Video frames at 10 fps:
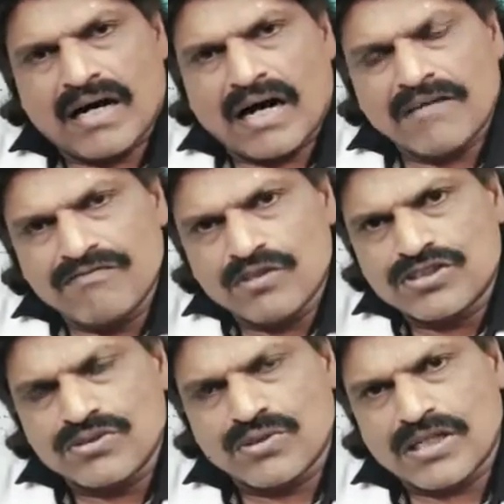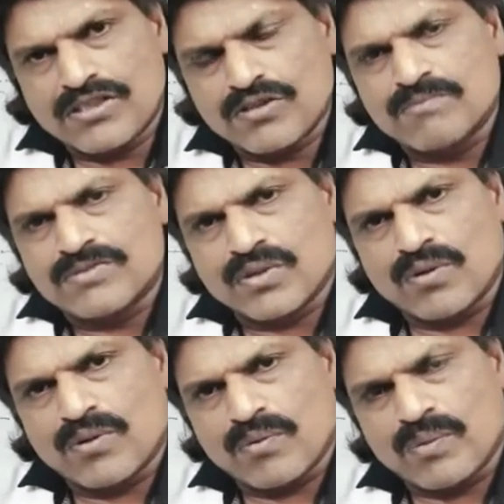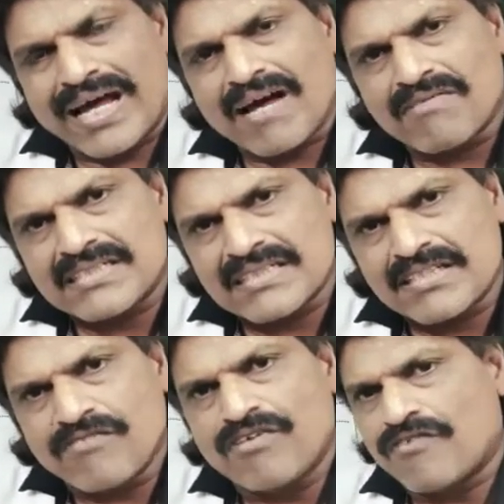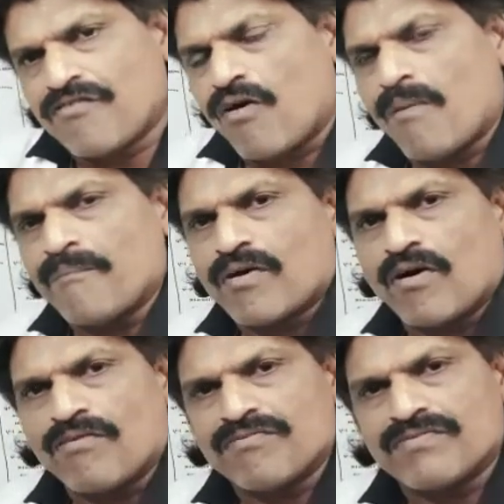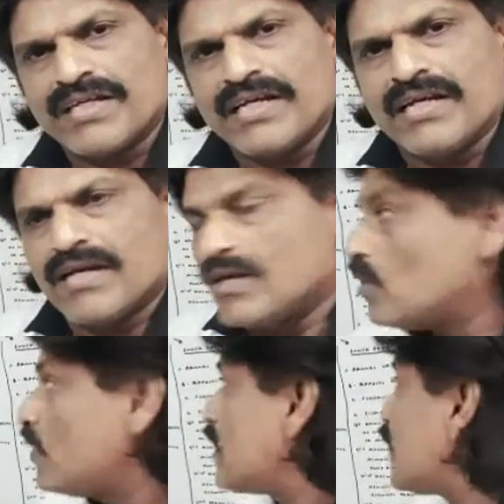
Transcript: Unfused neural tube. So we have, it's a severe form of the lower